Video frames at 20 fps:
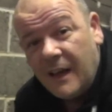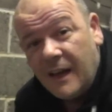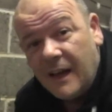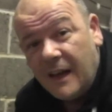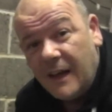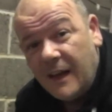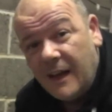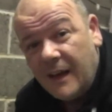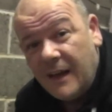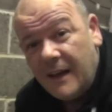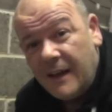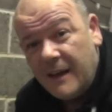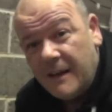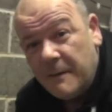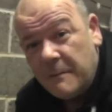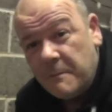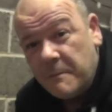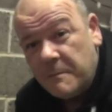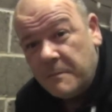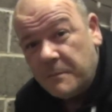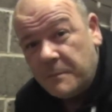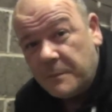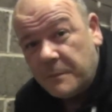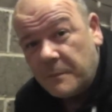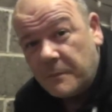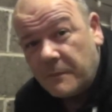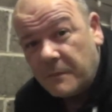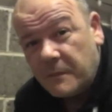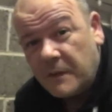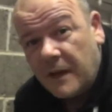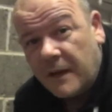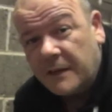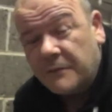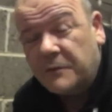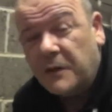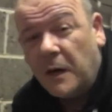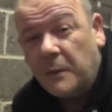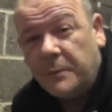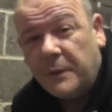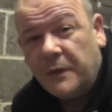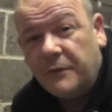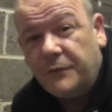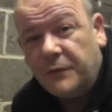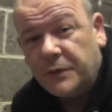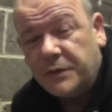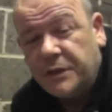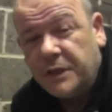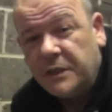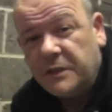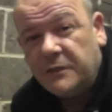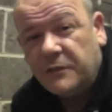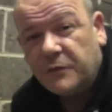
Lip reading: and I've got a bit of footage